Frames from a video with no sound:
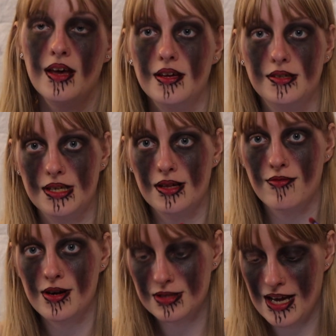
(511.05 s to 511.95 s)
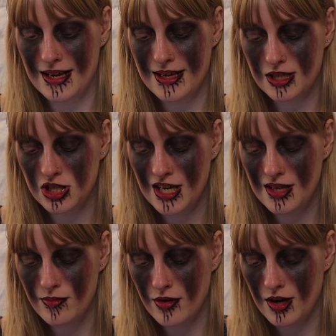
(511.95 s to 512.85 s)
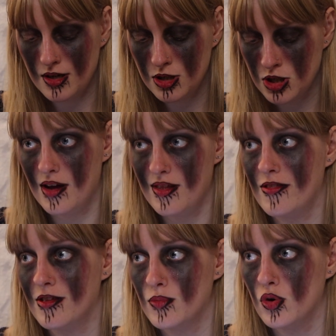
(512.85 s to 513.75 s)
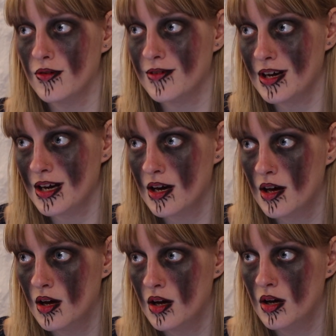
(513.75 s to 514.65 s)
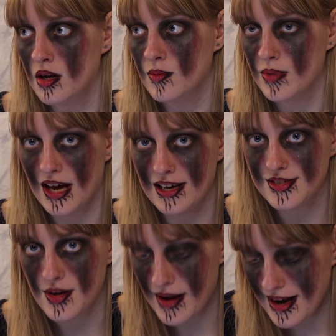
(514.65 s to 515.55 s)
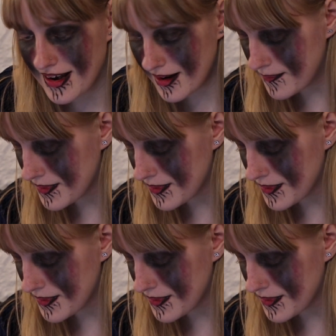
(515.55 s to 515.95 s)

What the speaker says: using the Real Techniques shading brush, and then the Morphe Picasso palette.